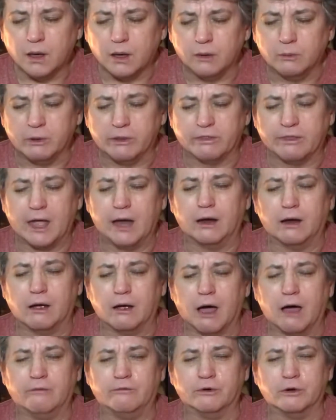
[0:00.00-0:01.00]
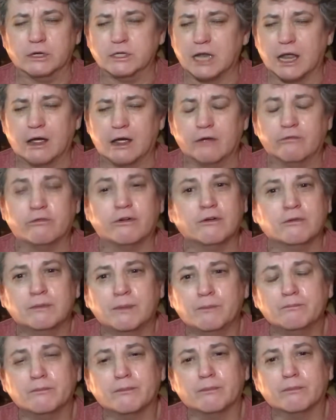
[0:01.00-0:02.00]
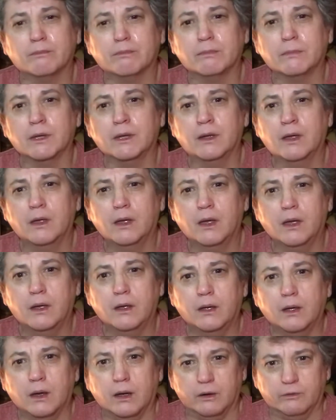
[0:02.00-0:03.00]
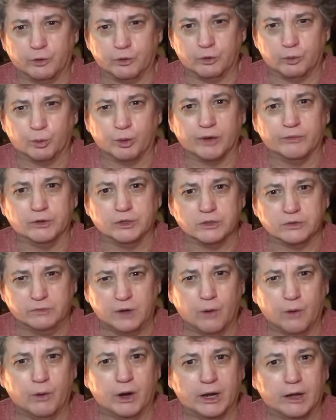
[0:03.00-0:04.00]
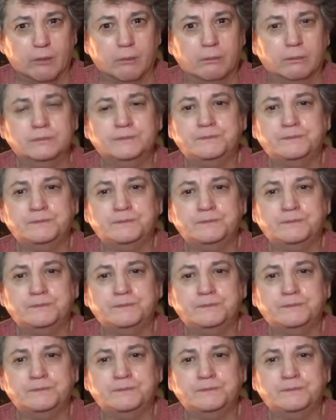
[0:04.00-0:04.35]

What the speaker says: We thanked God for his life and for the privilege of knowing him